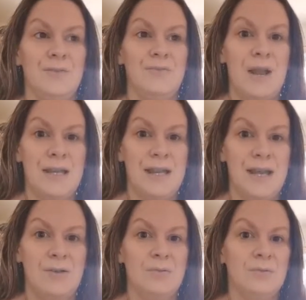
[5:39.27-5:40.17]
right
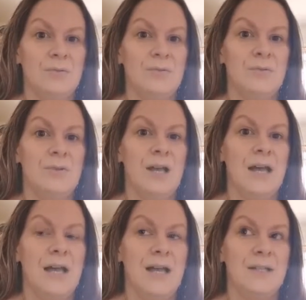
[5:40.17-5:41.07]
now
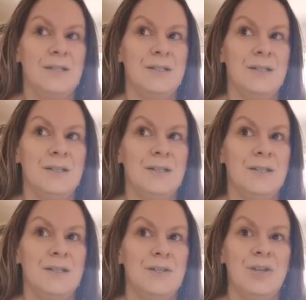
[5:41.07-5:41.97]
and
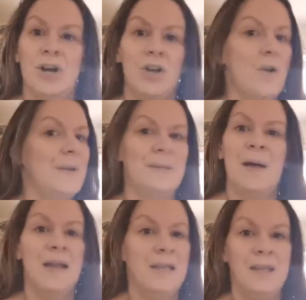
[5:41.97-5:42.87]
not go into
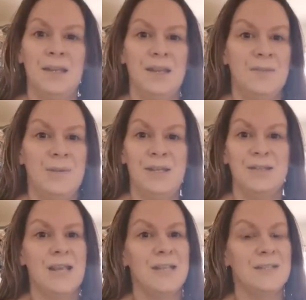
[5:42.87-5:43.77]
panic,
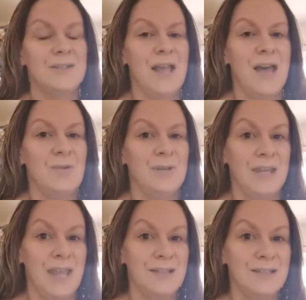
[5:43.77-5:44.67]
because that isn't going to help your
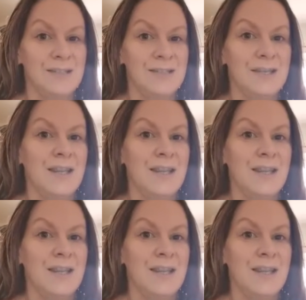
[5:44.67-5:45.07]
kids.